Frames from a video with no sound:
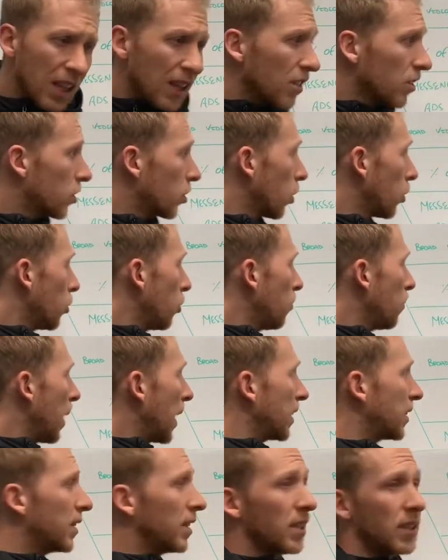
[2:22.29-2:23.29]
So you
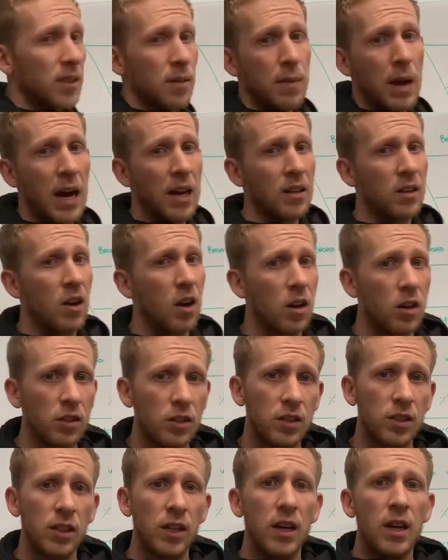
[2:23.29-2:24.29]
may see some ad
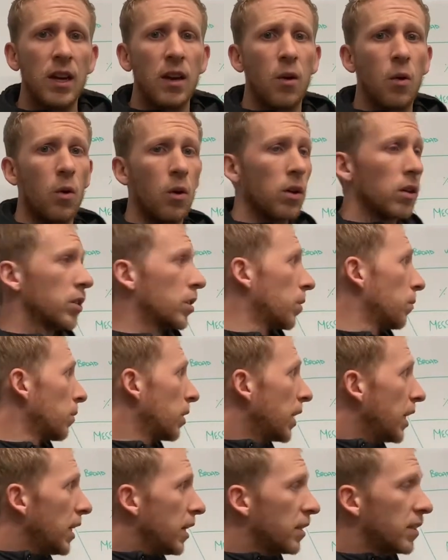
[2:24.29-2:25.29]
carts or some
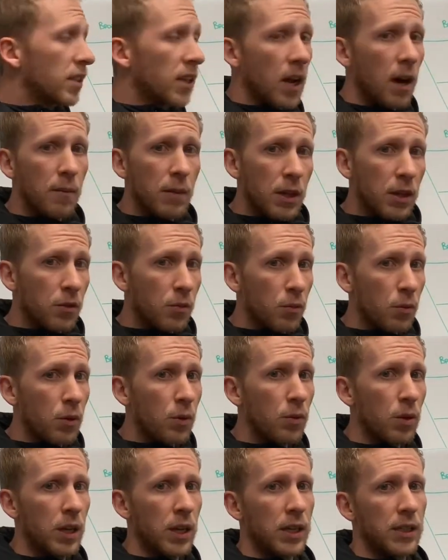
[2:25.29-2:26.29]
leads coming
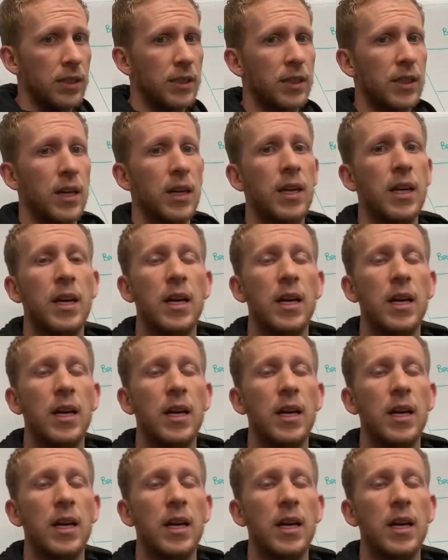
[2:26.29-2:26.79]
through this,